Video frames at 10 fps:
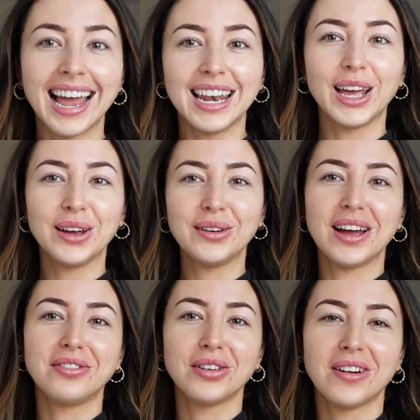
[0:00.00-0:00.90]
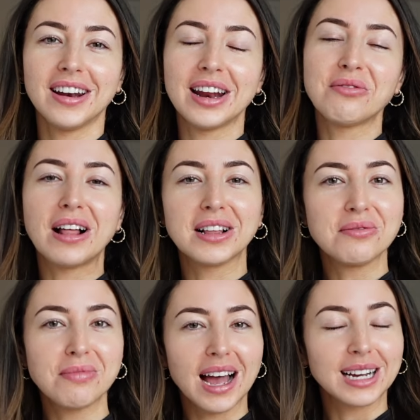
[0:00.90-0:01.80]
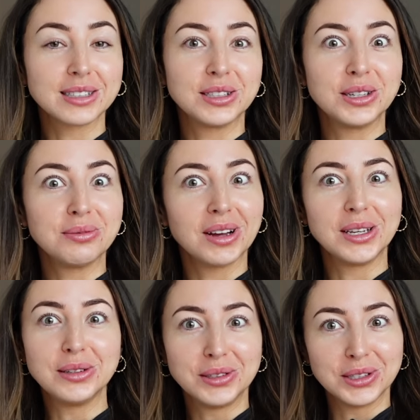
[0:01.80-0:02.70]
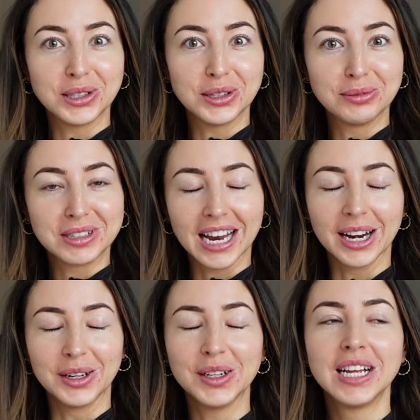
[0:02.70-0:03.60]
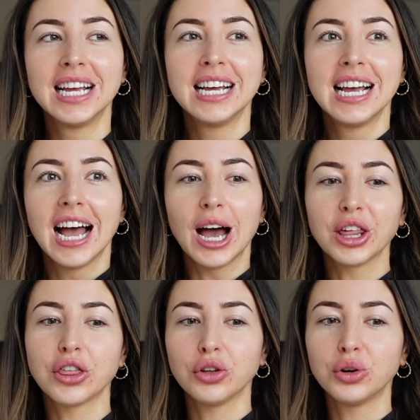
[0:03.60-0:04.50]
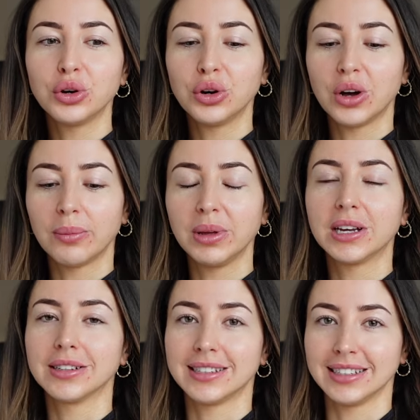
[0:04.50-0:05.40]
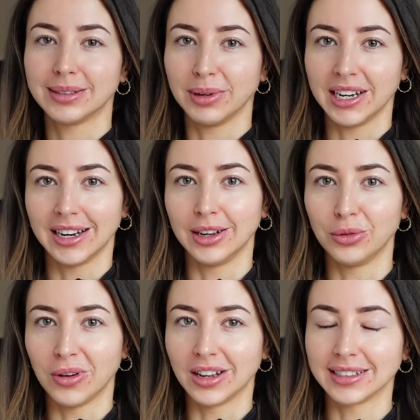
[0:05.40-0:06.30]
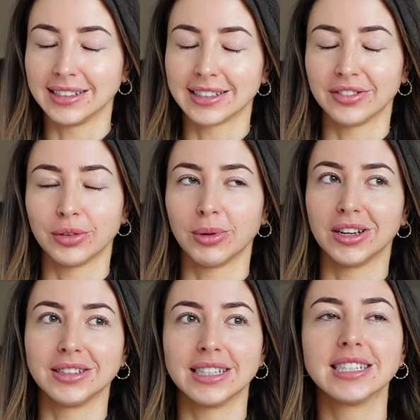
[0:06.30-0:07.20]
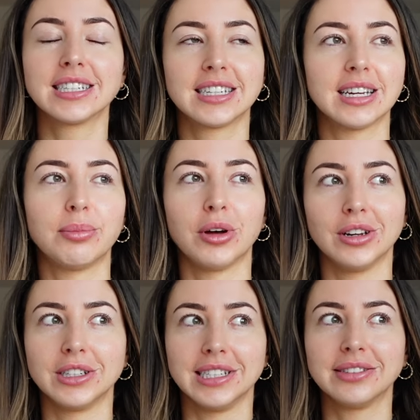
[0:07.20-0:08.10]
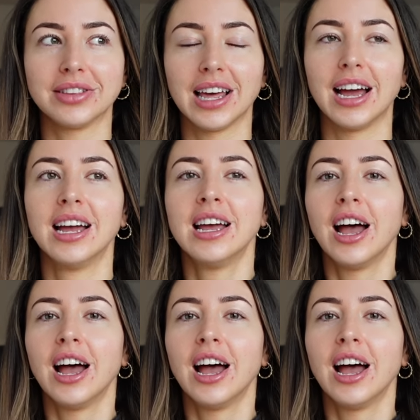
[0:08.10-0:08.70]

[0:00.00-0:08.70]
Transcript: Hello everyone and welcome back to my YouTube channel. I thought, because it's been a little while since I've uploaded, apologies for that,